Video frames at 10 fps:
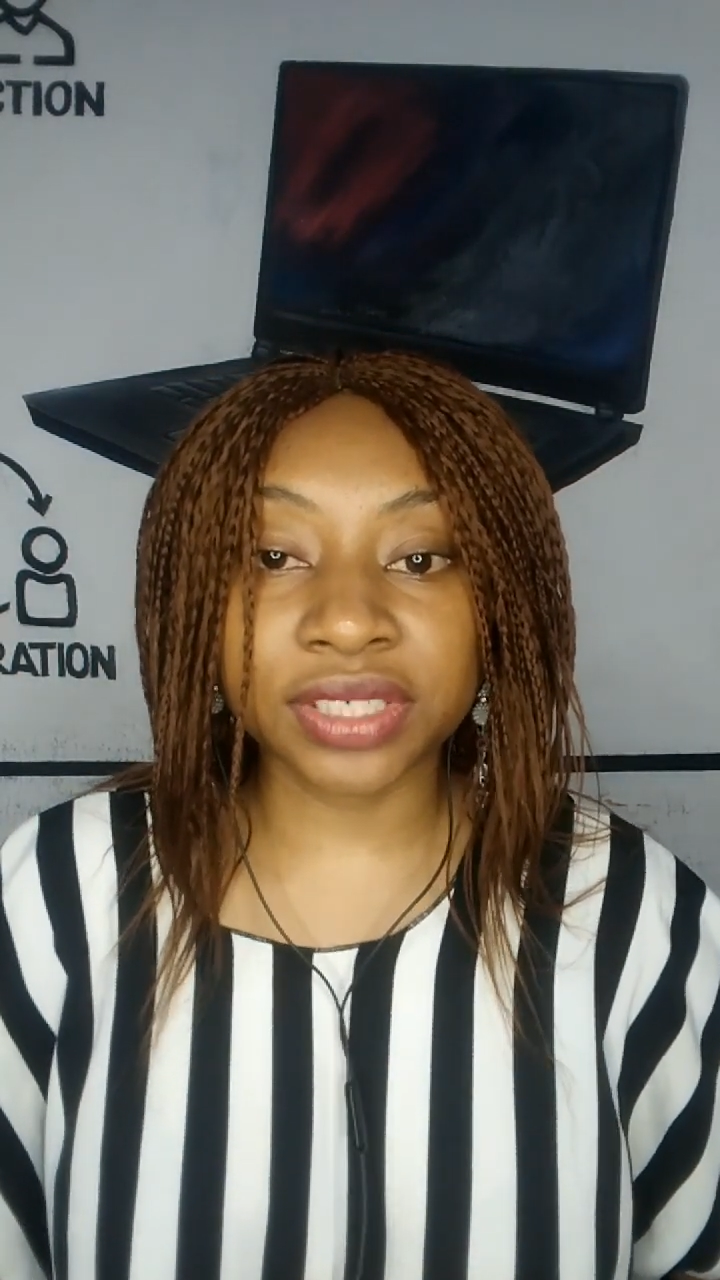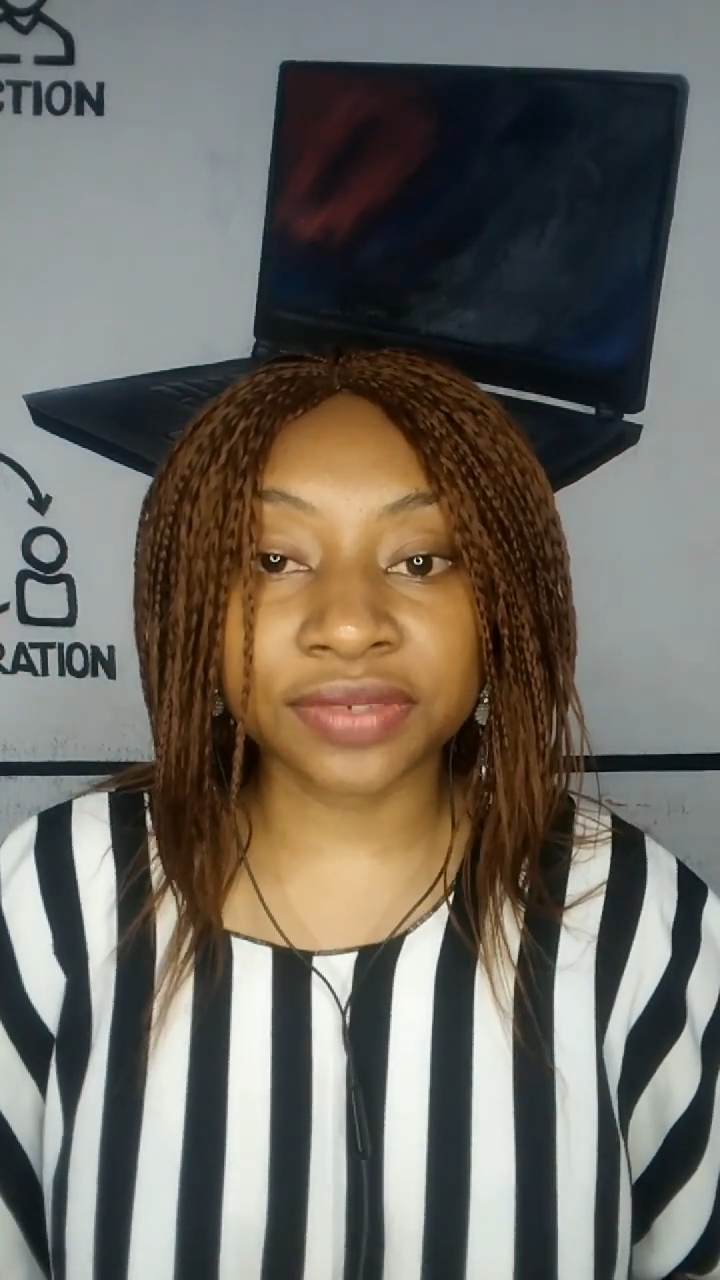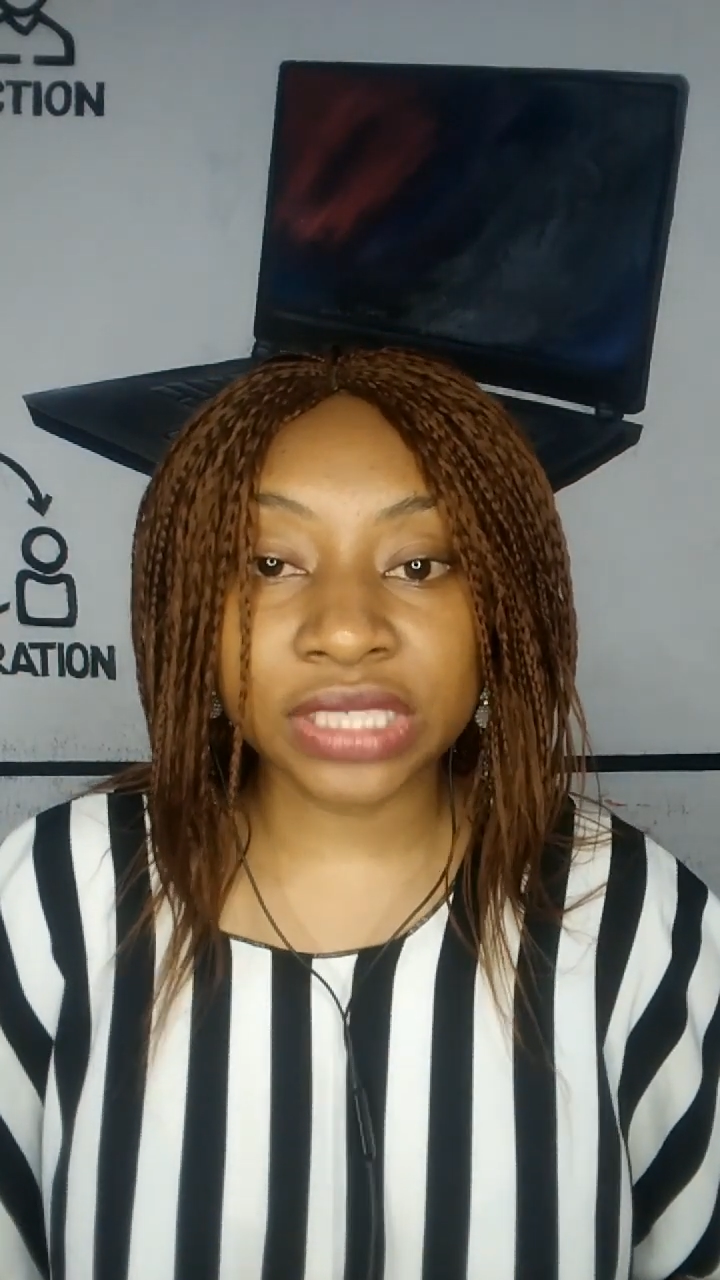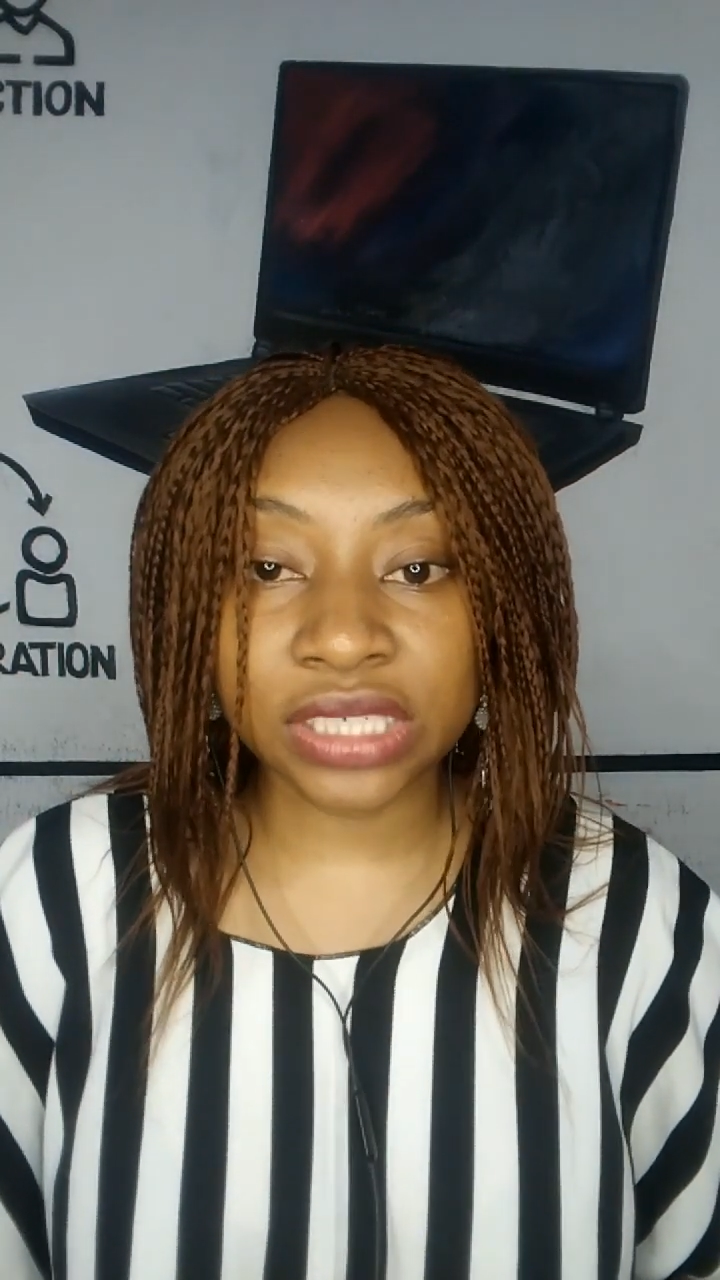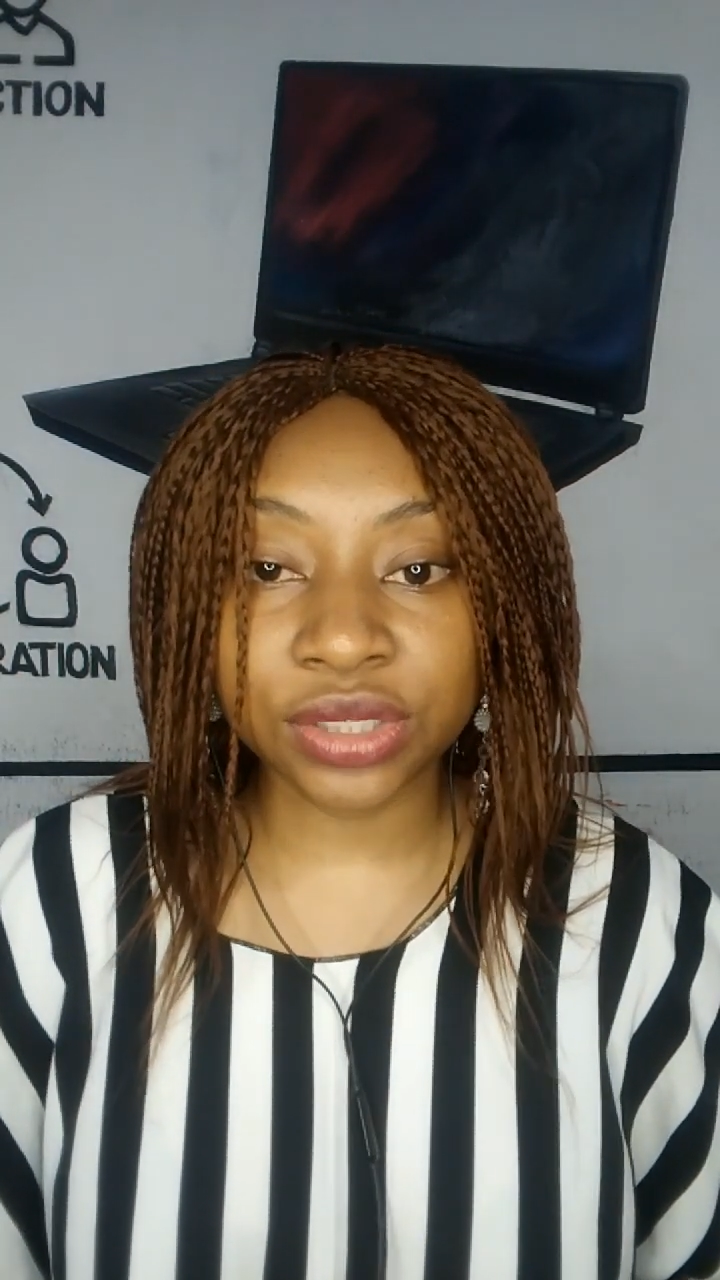
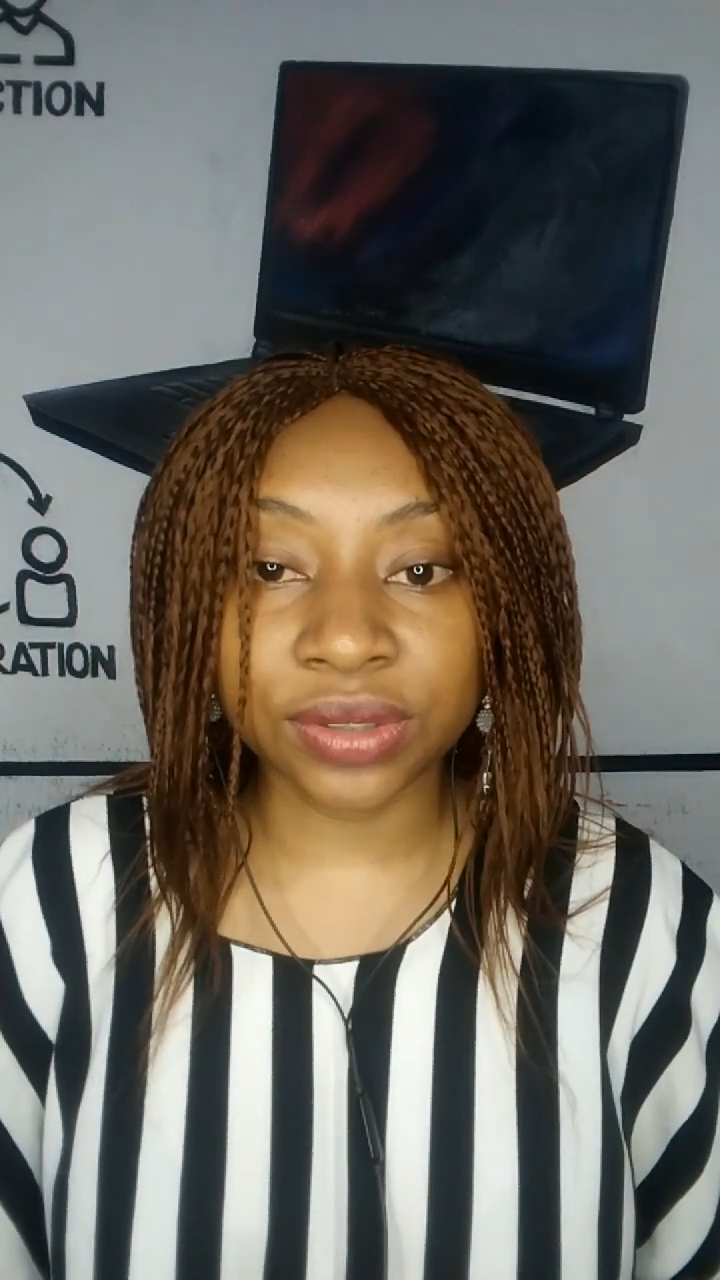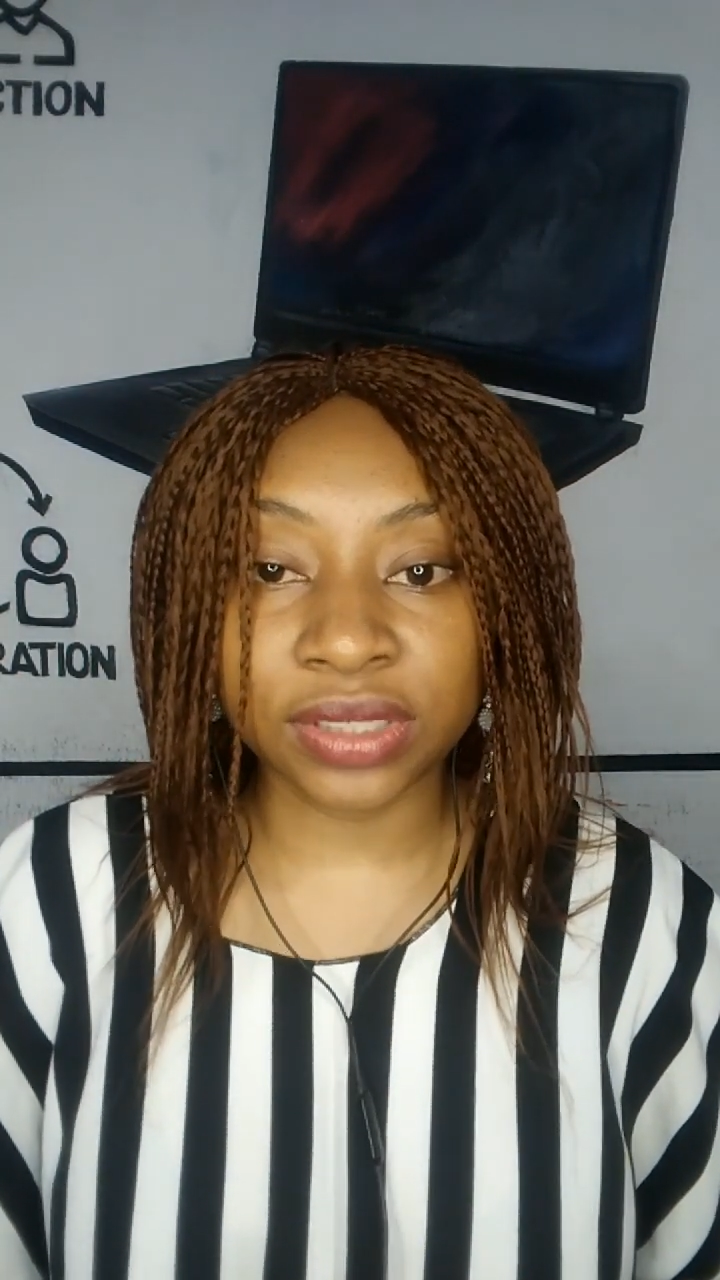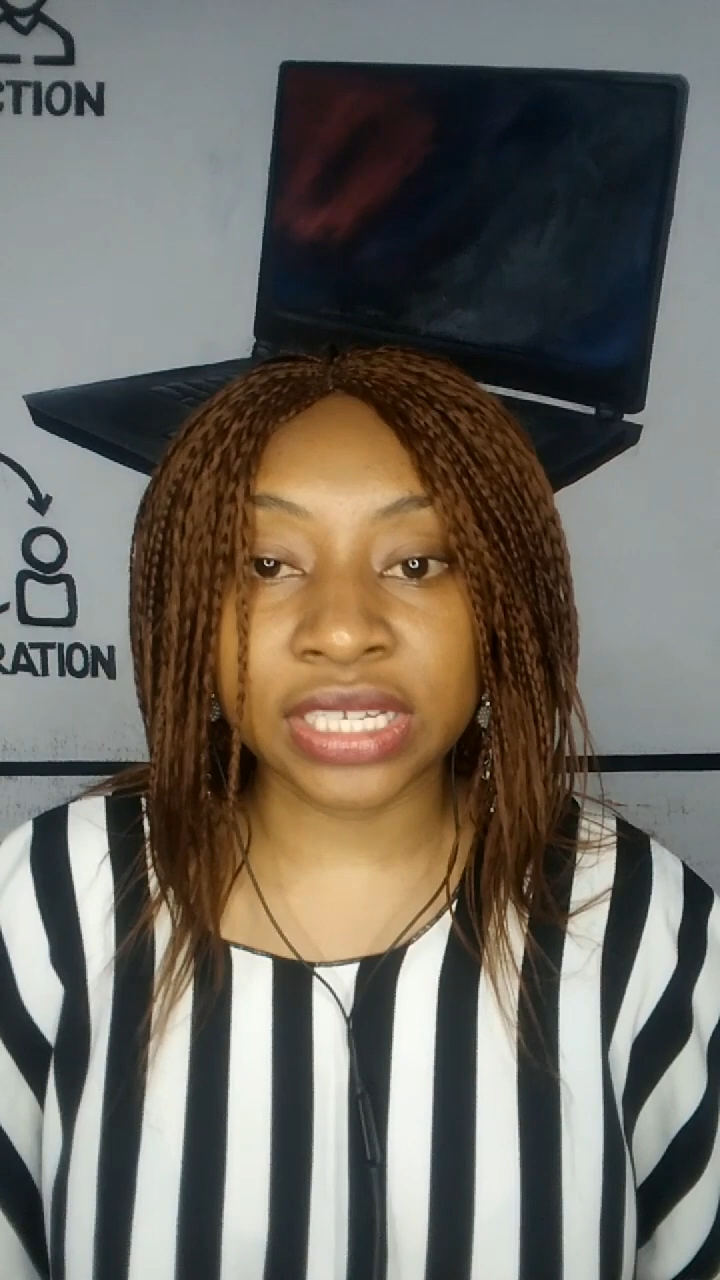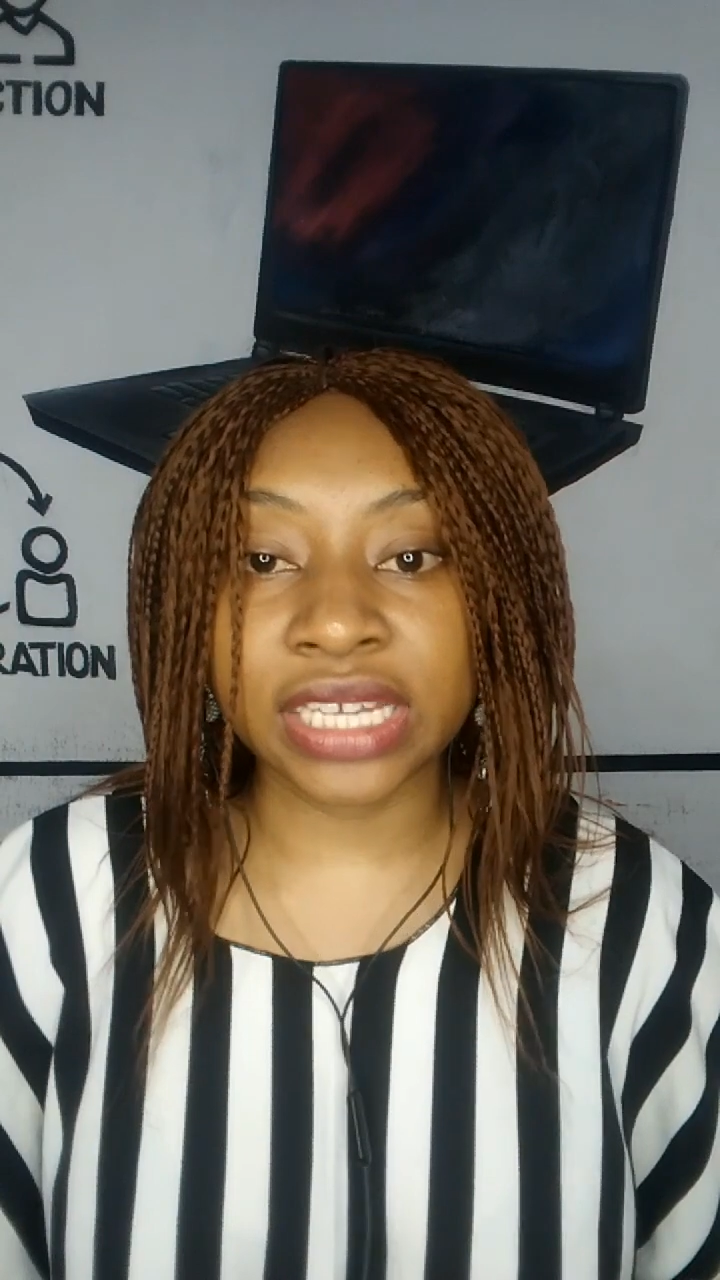definitions